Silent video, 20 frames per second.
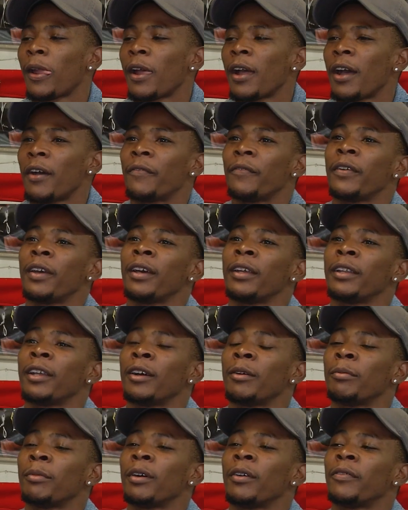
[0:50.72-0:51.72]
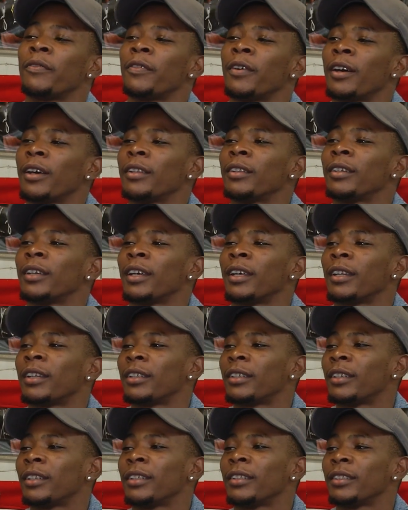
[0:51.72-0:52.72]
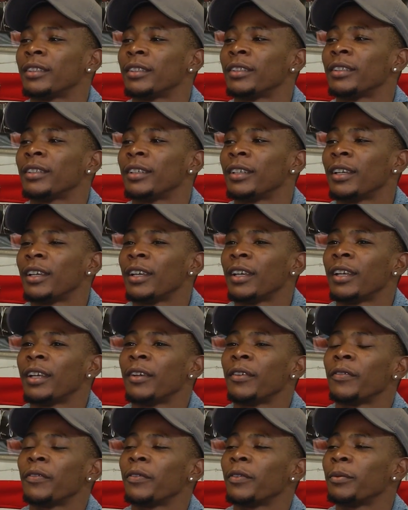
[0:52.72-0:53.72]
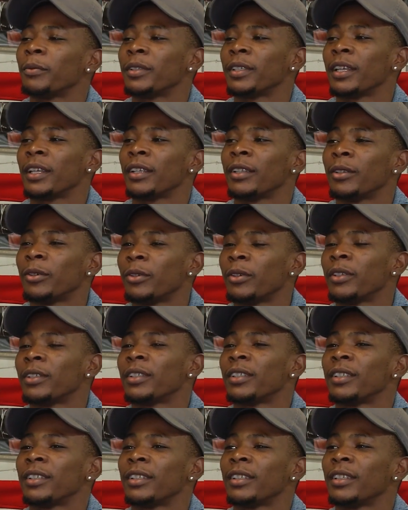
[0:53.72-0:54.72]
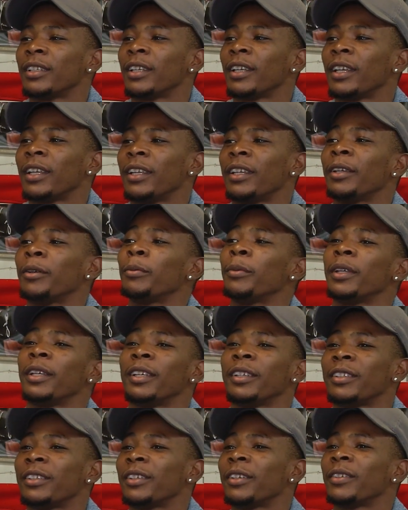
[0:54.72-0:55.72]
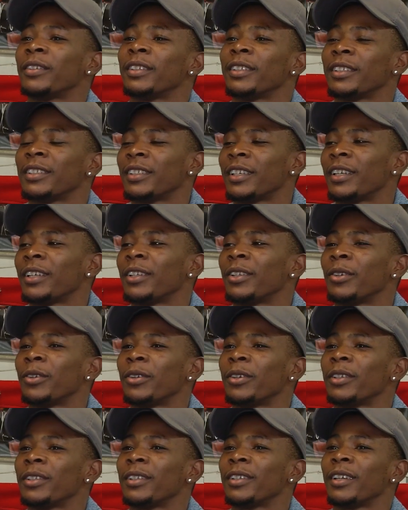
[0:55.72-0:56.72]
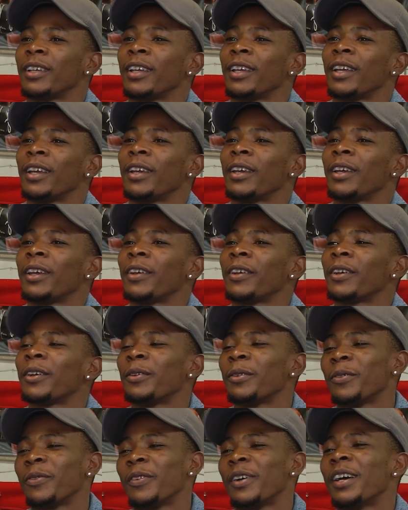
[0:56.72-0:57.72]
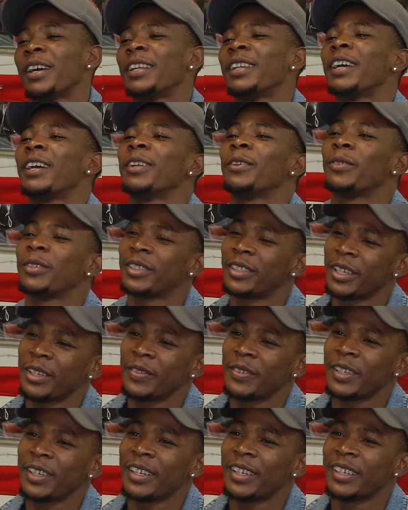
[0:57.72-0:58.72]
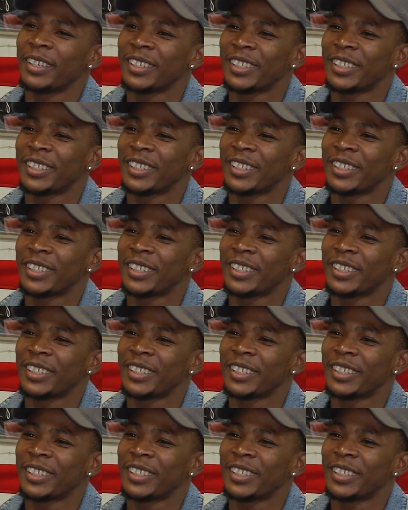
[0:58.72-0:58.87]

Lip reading: I found out my father had a cousin from St. Louis, and him and his sons in St. Louis. Come to find out, it was Savion.